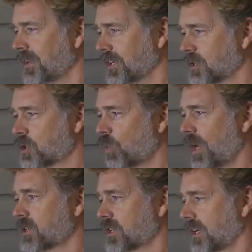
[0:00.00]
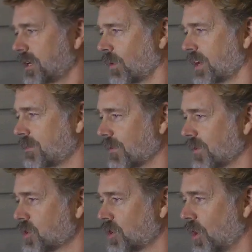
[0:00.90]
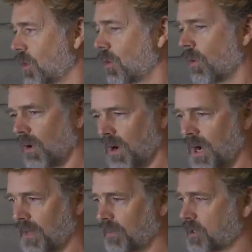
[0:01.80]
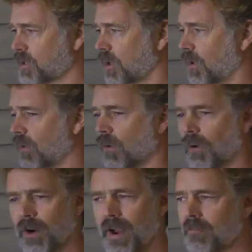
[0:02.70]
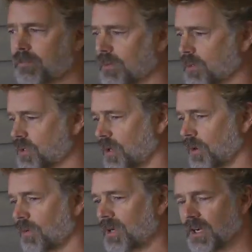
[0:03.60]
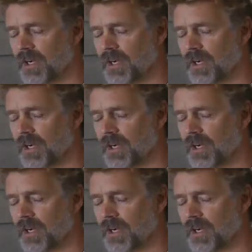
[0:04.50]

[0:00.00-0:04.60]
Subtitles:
in sweats getting ready for the show or on the show or after the show.